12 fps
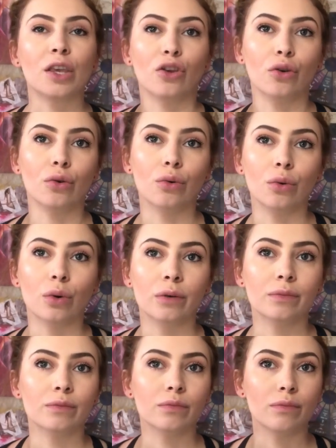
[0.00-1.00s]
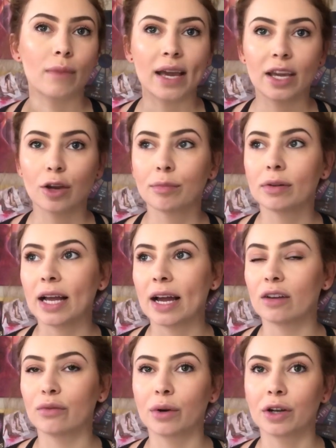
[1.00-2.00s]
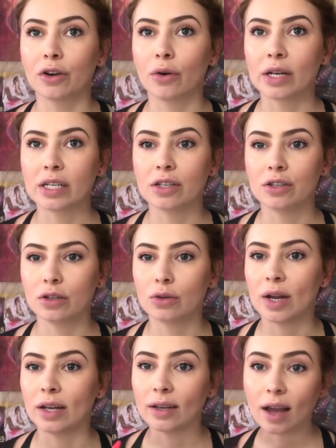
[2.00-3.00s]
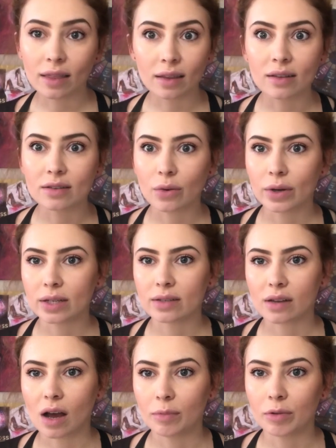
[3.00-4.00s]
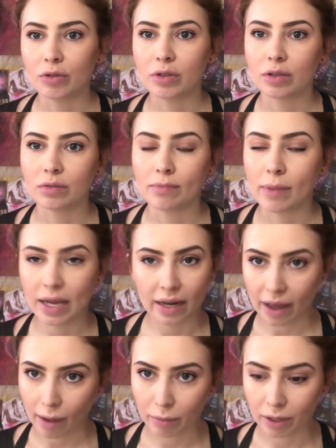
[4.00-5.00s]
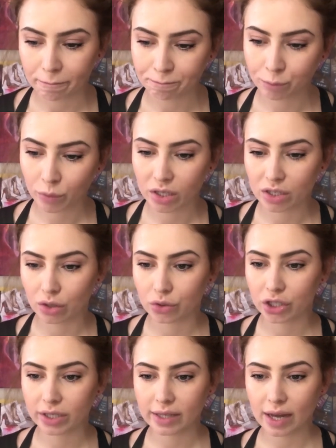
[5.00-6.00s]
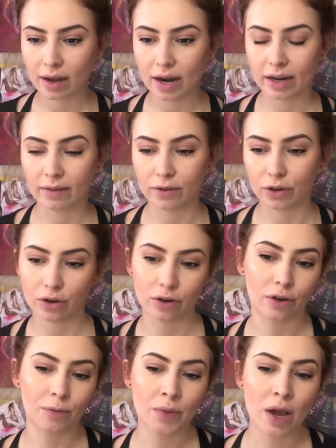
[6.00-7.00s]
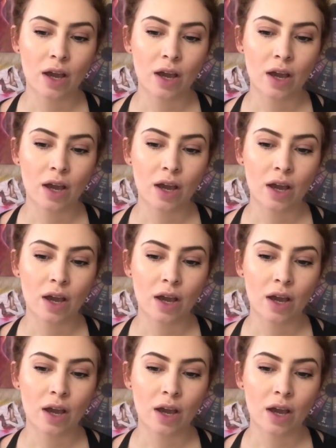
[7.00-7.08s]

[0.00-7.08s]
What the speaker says: you make your plan of what you're going to do, and nothing is going to stop you to make it happen. So she's that kind of a girl,